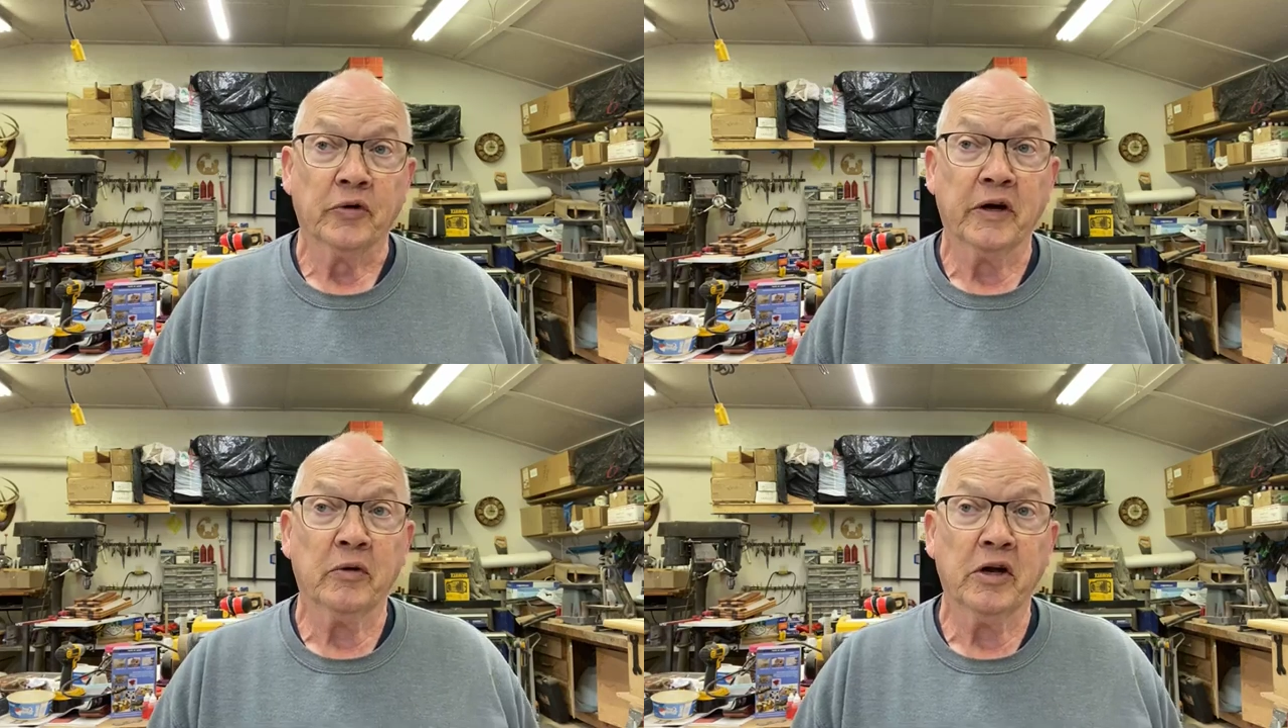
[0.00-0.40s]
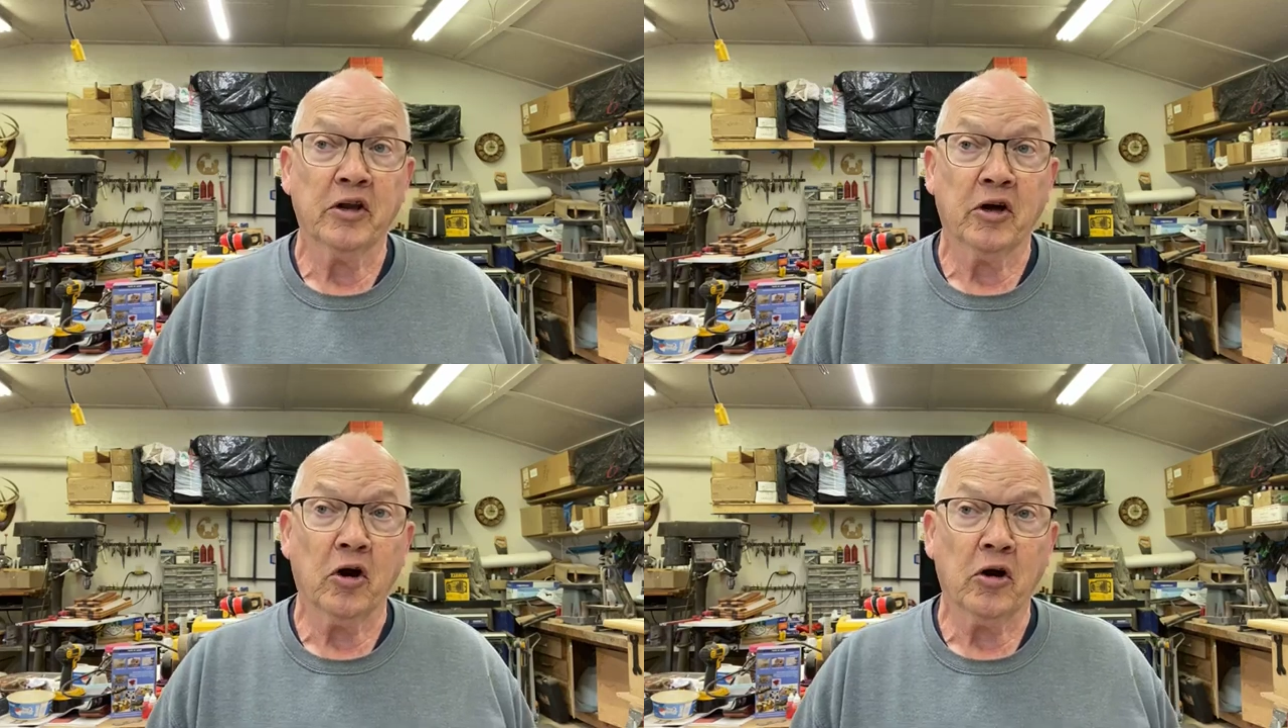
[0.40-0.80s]
so anyway,
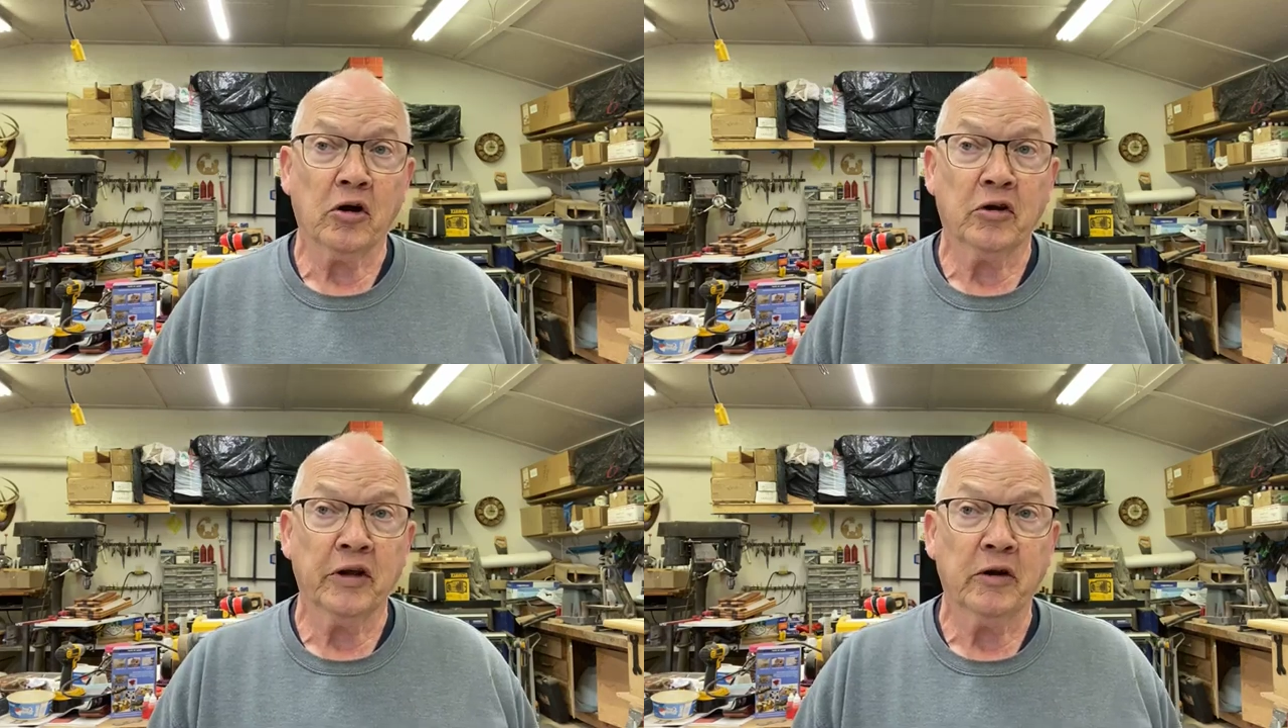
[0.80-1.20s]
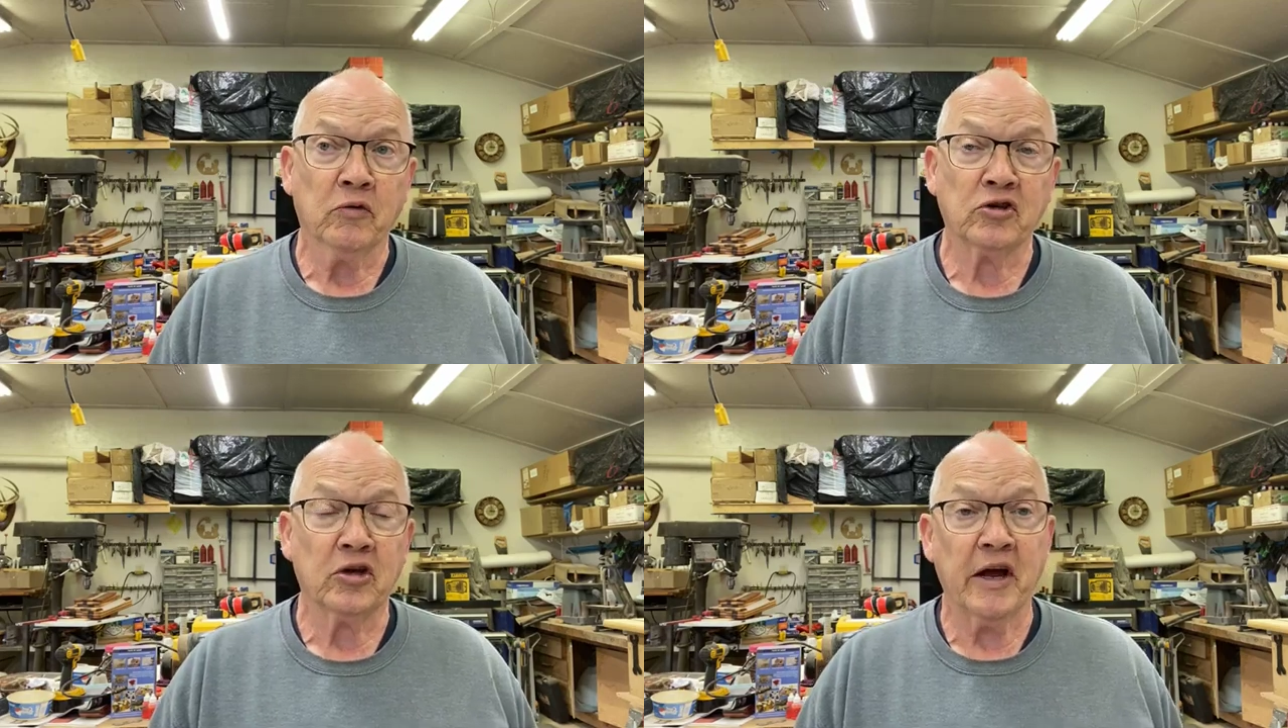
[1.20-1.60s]
the ark
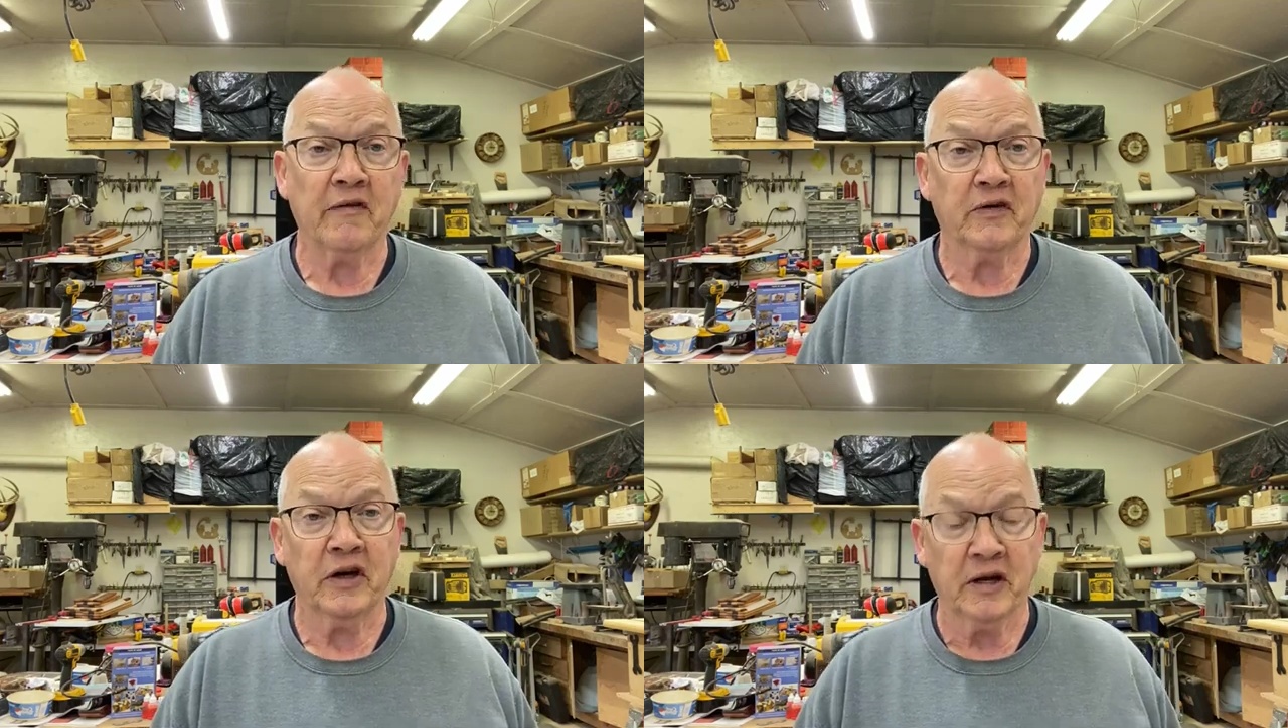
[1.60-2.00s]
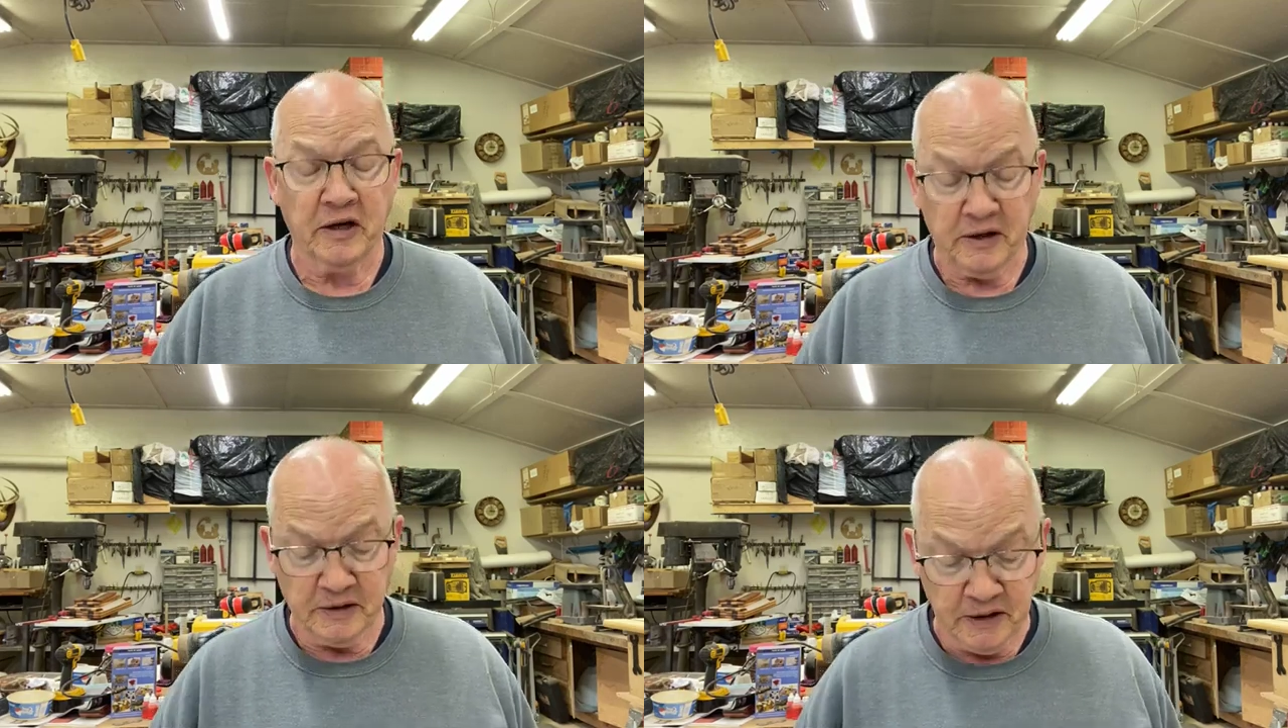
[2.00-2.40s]
then was left
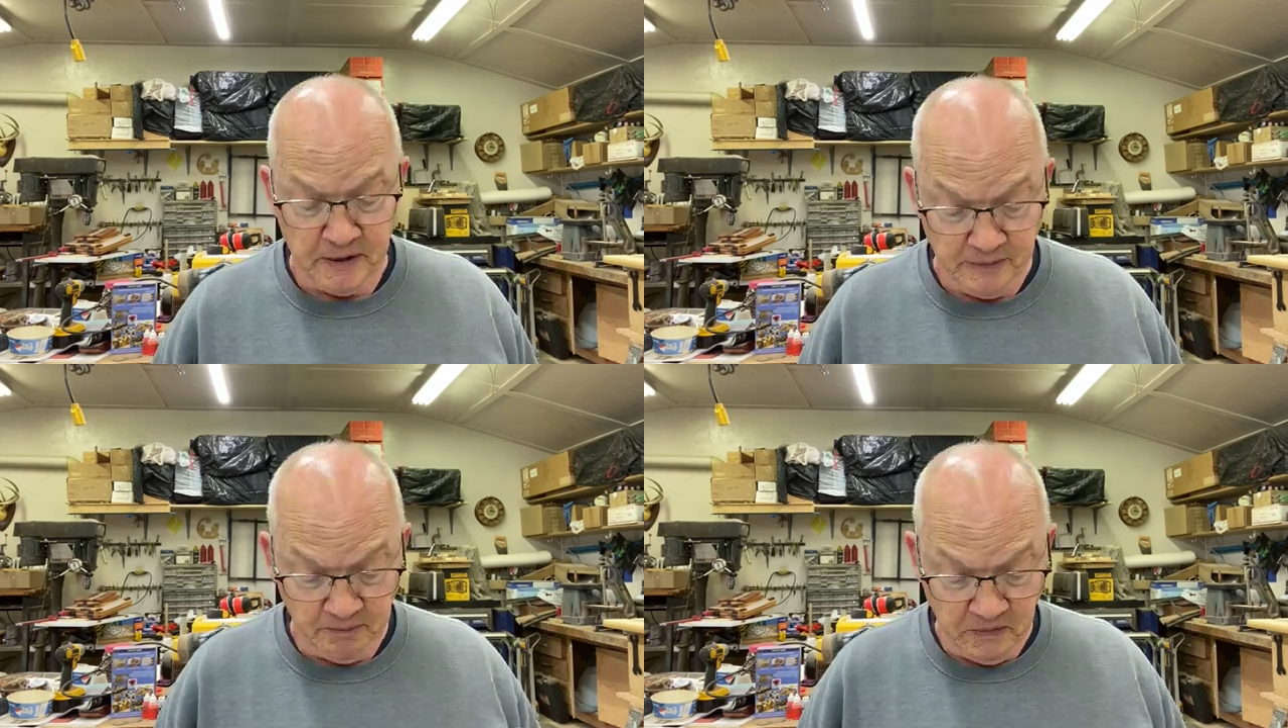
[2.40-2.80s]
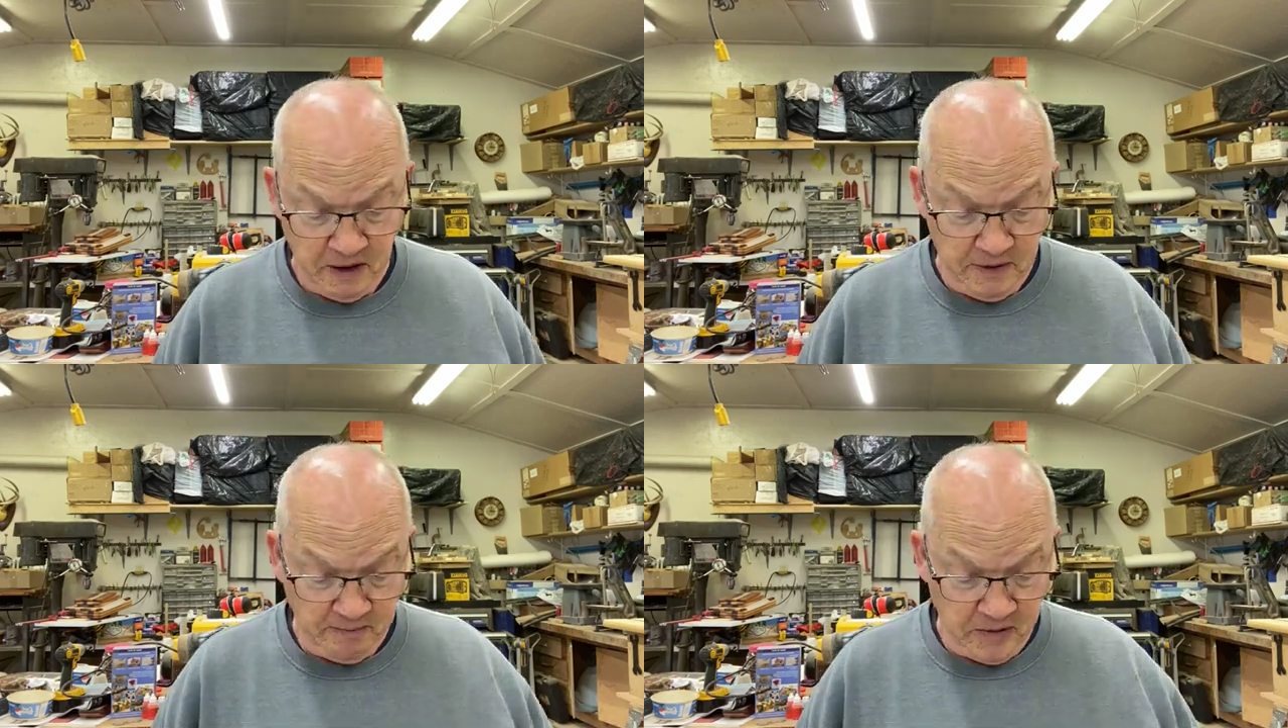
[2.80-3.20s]
in a
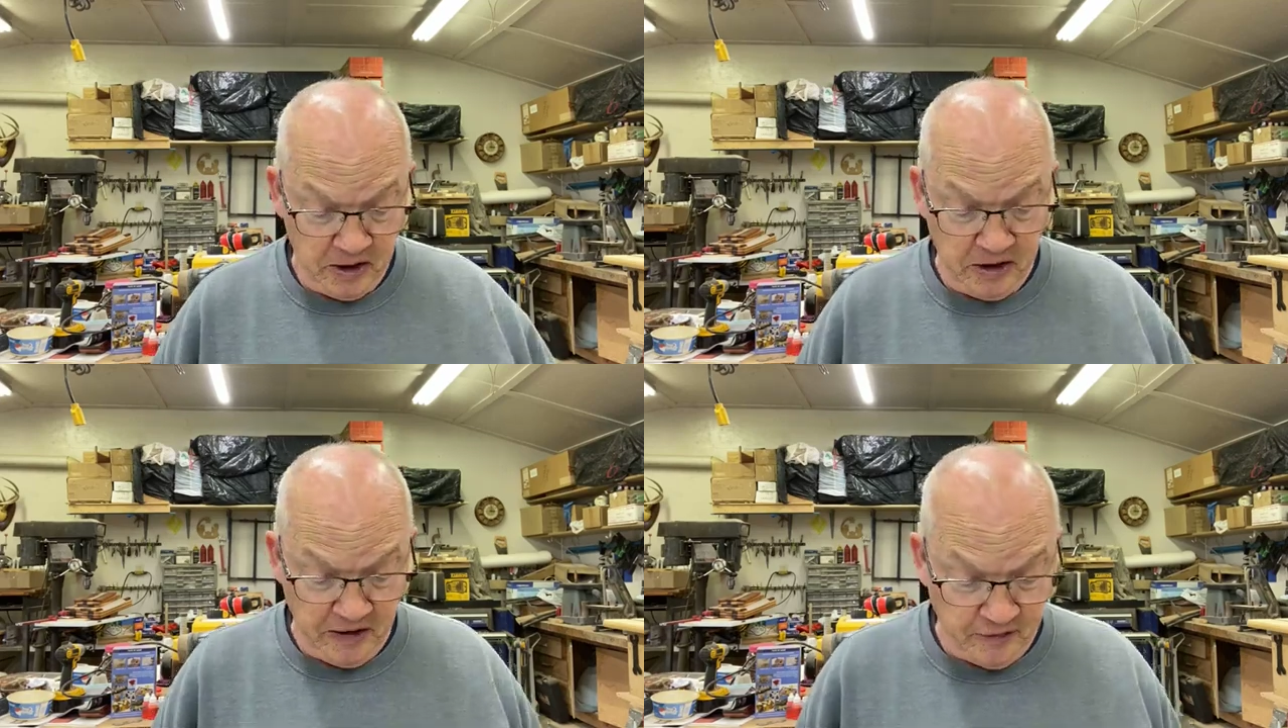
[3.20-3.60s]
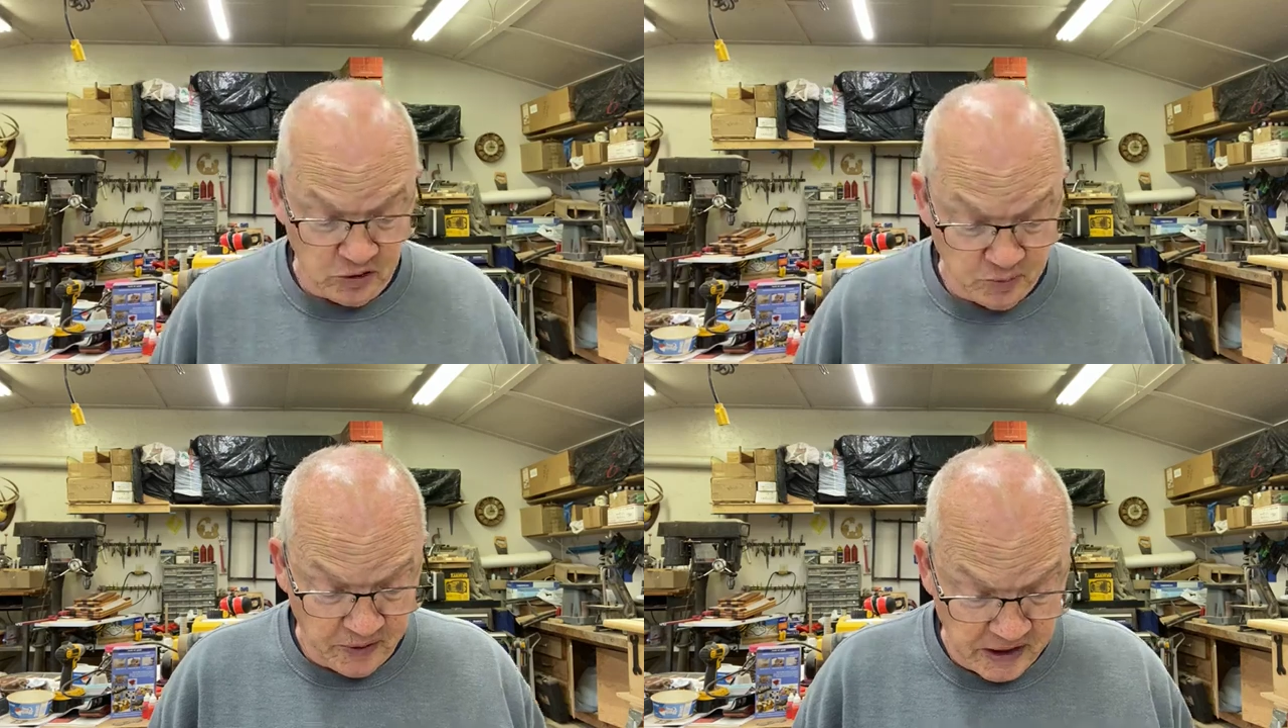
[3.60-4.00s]
in a
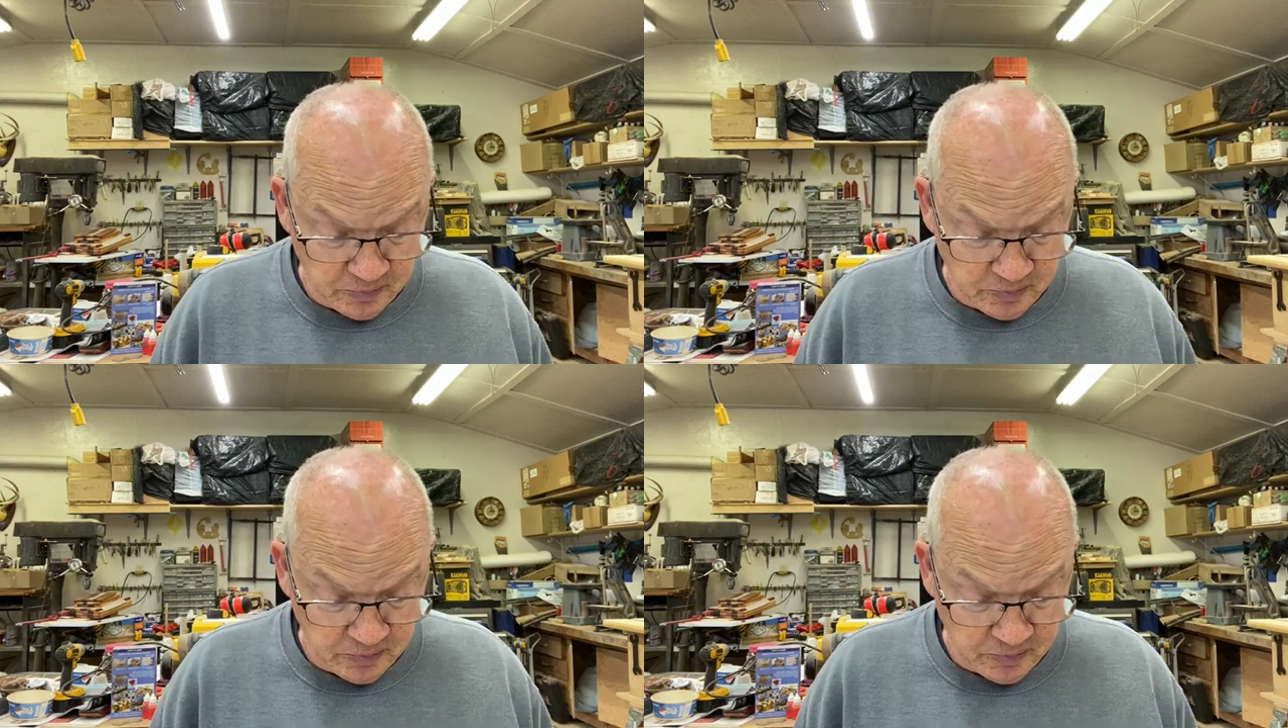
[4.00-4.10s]
different